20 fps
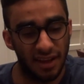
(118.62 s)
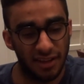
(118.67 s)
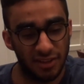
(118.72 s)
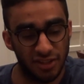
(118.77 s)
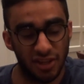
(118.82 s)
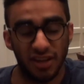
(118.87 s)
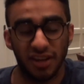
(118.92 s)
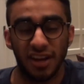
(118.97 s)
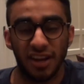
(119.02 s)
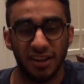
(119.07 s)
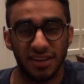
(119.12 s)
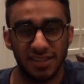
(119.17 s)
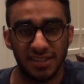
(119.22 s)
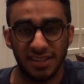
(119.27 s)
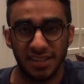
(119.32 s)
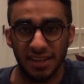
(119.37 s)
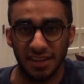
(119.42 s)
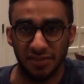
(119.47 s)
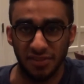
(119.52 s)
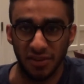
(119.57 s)
John Kerry said
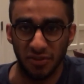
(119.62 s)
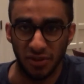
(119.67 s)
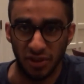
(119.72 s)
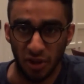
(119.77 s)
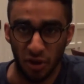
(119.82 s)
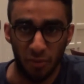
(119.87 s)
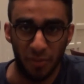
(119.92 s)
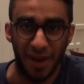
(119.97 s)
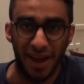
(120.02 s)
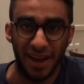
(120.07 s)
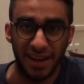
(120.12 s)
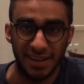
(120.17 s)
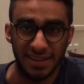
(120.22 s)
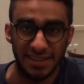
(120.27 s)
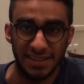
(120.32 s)
that if he would go back in